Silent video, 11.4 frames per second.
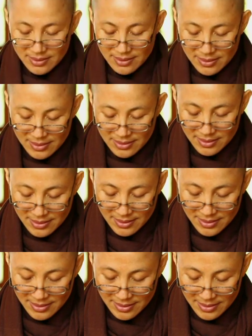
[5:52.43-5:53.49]

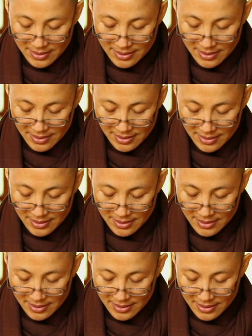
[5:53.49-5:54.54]

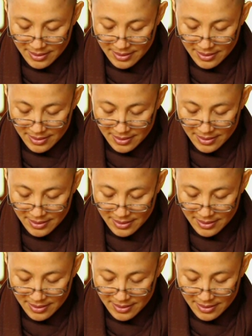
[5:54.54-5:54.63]
No one is speaking in this clip.